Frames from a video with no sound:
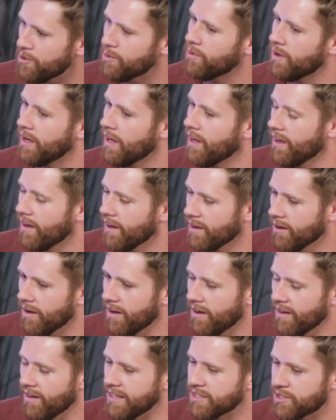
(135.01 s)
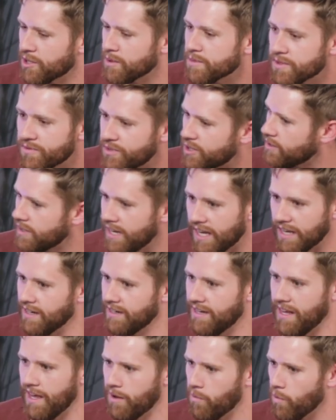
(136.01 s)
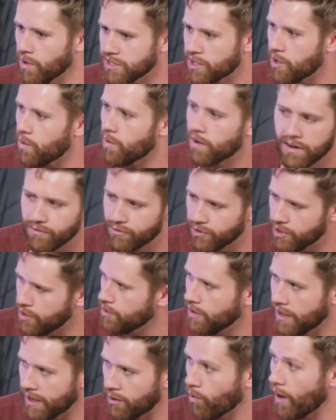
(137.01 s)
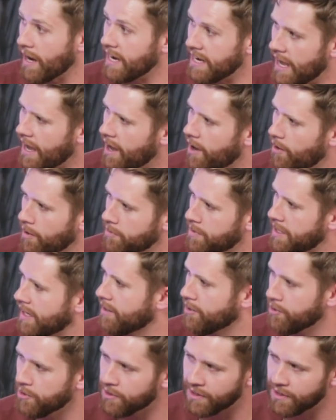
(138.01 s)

you uh, in terms of your day to day? What's going on for you like right now? I mean, I know